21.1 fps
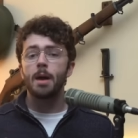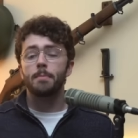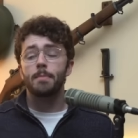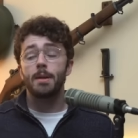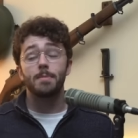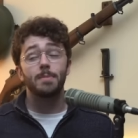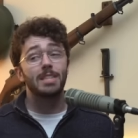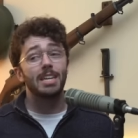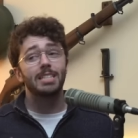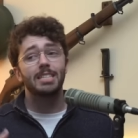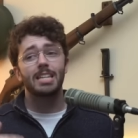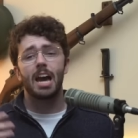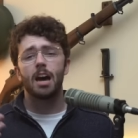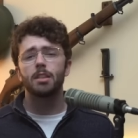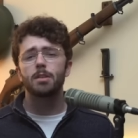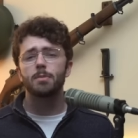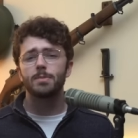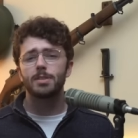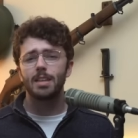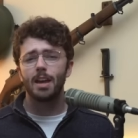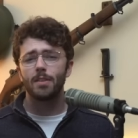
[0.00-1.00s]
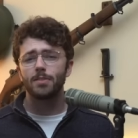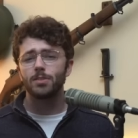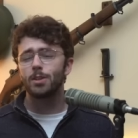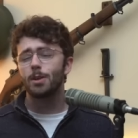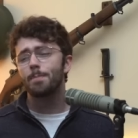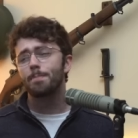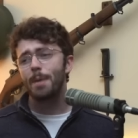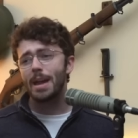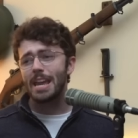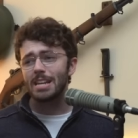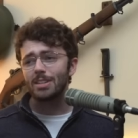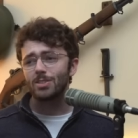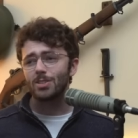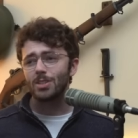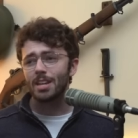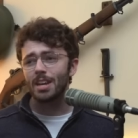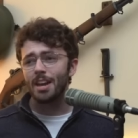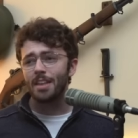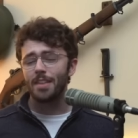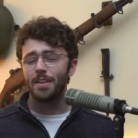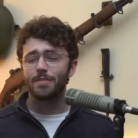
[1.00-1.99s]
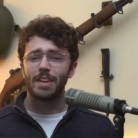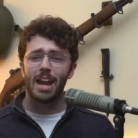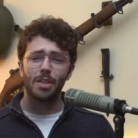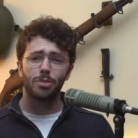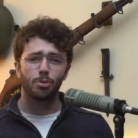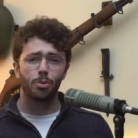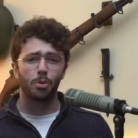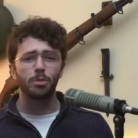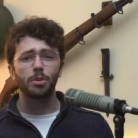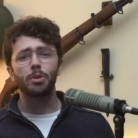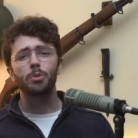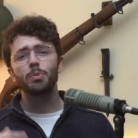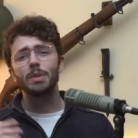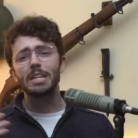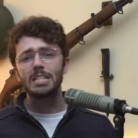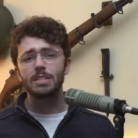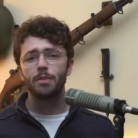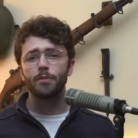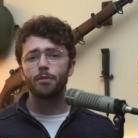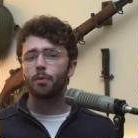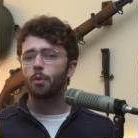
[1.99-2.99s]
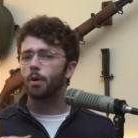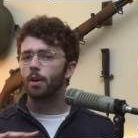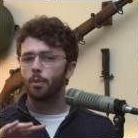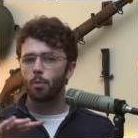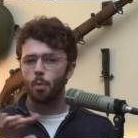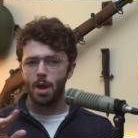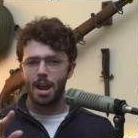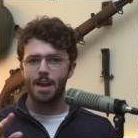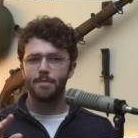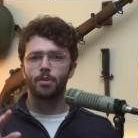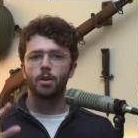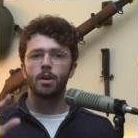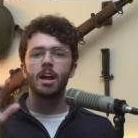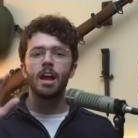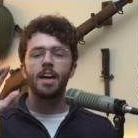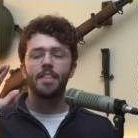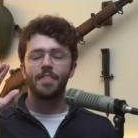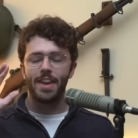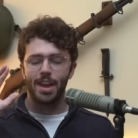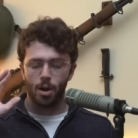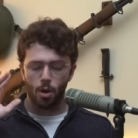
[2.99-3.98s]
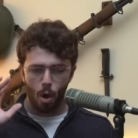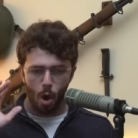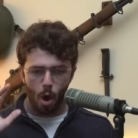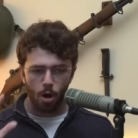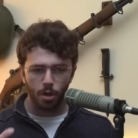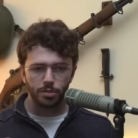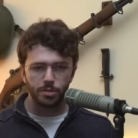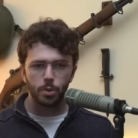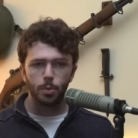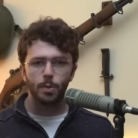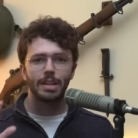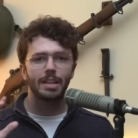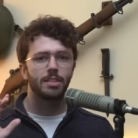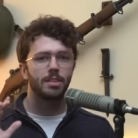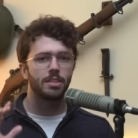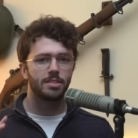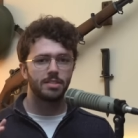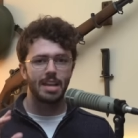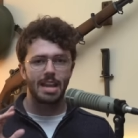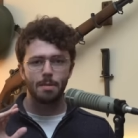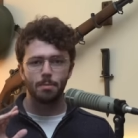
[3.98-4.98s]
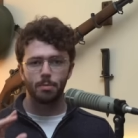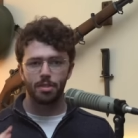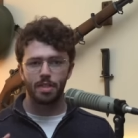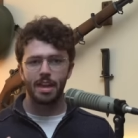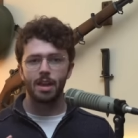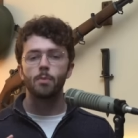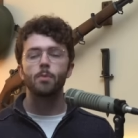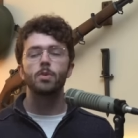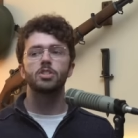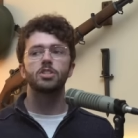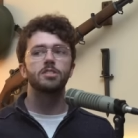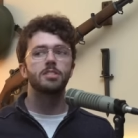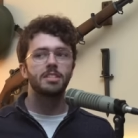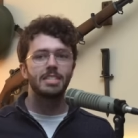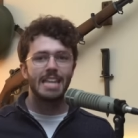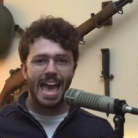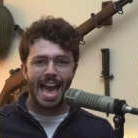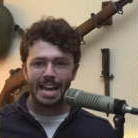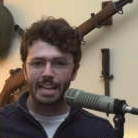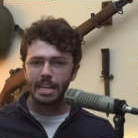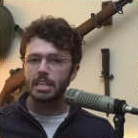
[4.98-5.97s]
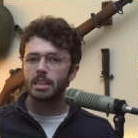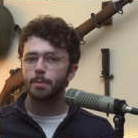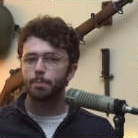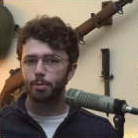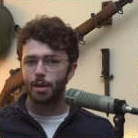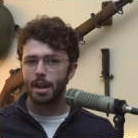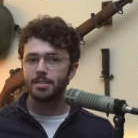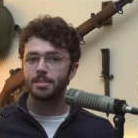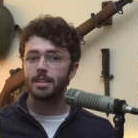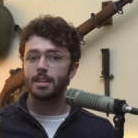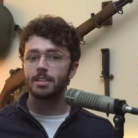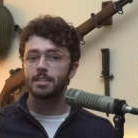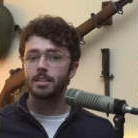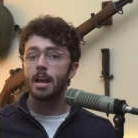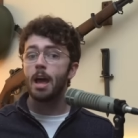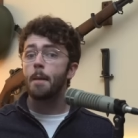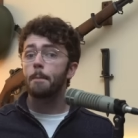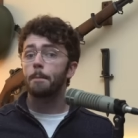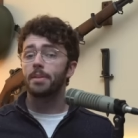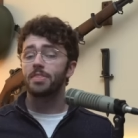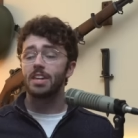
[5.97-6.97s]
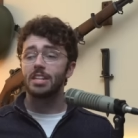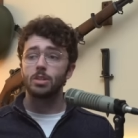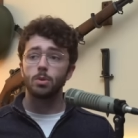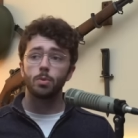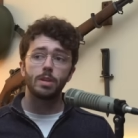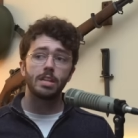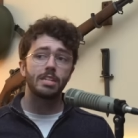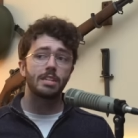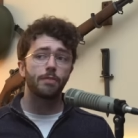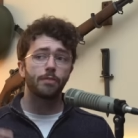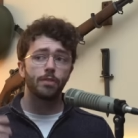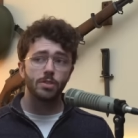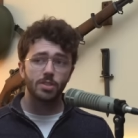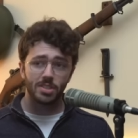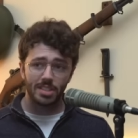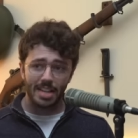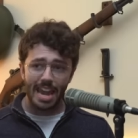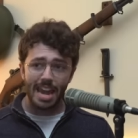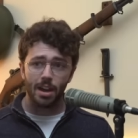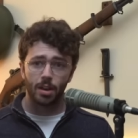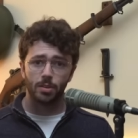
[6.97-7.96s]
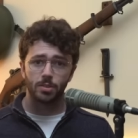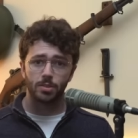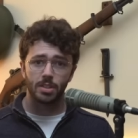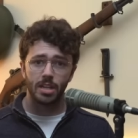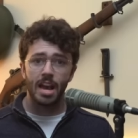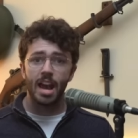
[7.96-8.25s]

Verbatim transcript: Maybe they tell themselves they're based, they've got their own little reason for it, whatever. They are all doing the same thing, which is attacking attacking the president, but they do it at different scales.